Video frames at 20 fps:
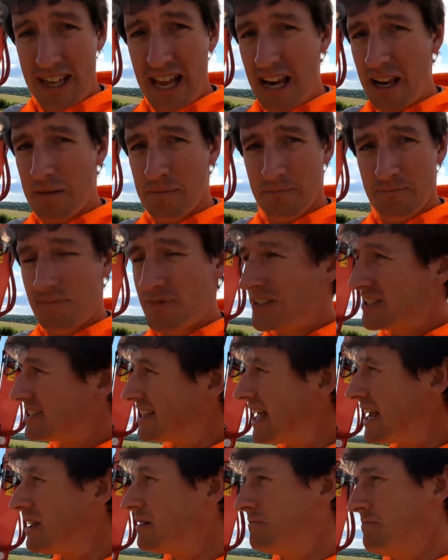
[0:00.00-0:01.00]
sell
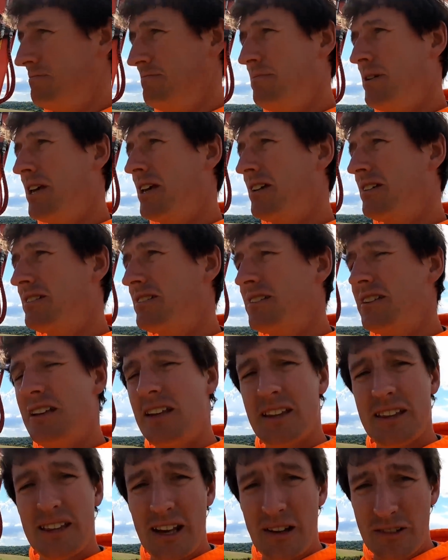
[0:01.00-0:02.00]
them, because
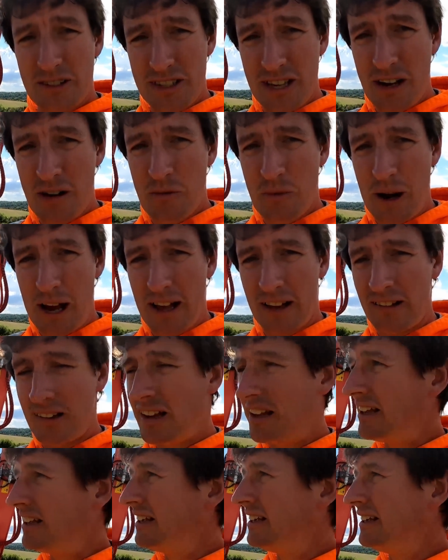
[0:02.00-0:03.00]
they'll sell
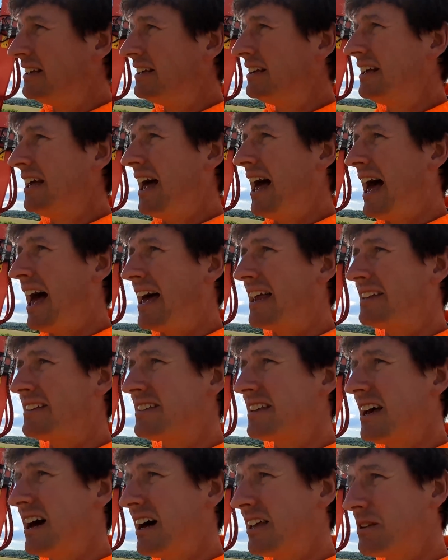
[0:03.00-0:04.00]
well
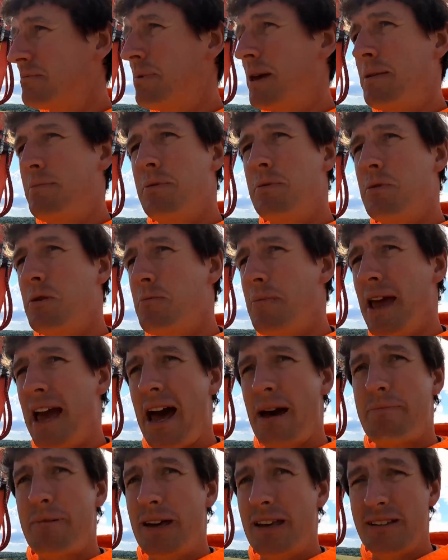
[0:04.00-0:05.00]
and other people will be
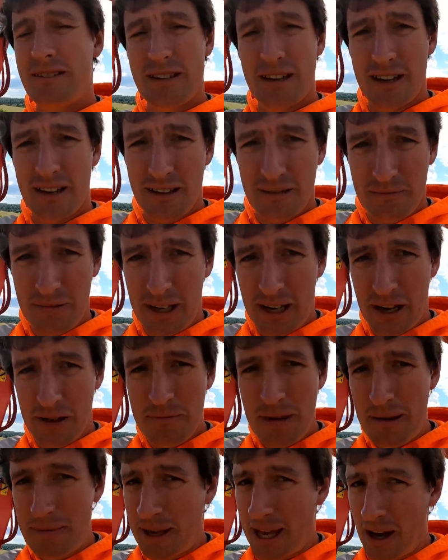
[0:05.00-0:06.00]
happy to
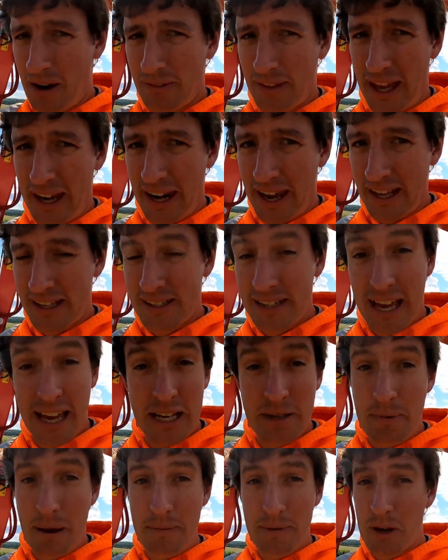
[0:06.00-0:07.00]
maybe get on that next
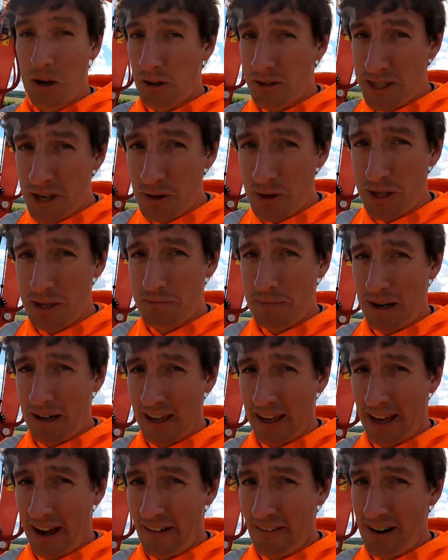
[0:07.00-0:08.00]
stage. Maybe you've got a tilting
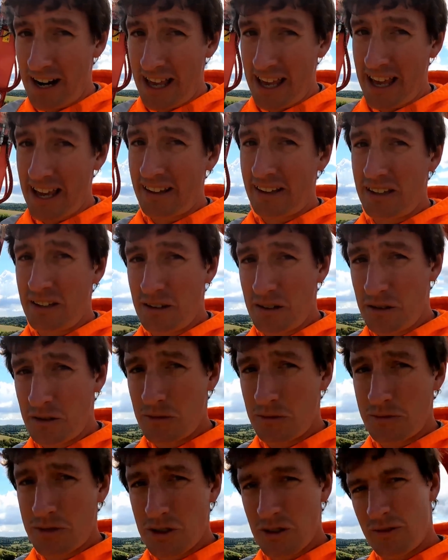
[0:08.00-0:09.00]
bucket currently and
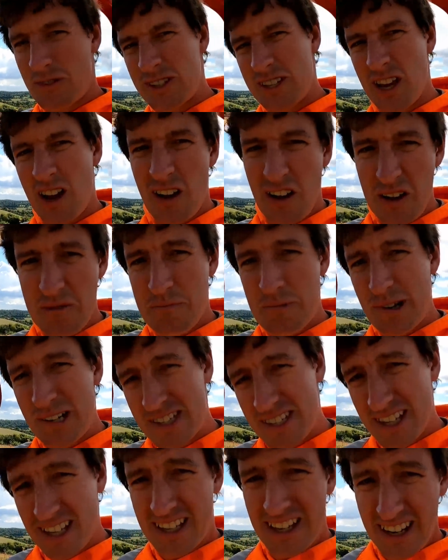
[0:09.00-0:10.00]
you're sort of as a
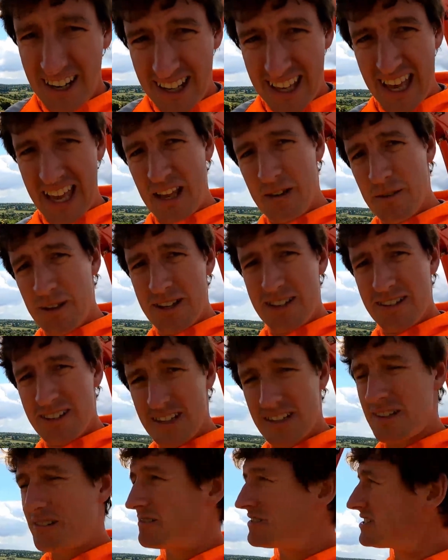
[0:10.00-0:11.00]
hybrid to kind of get you
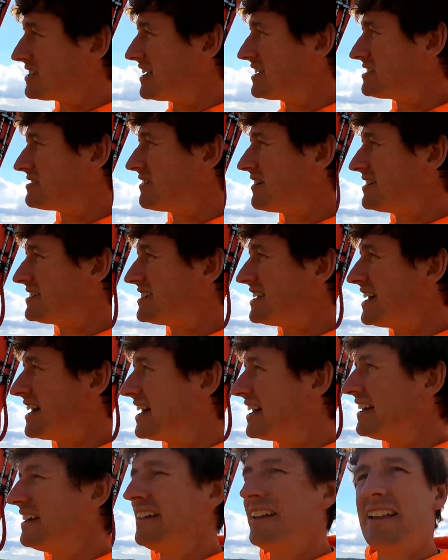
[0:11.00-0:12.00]
into the tilt rotator
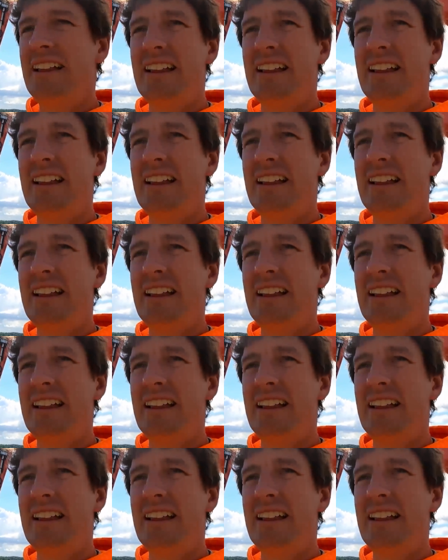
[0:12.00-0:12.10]
idea.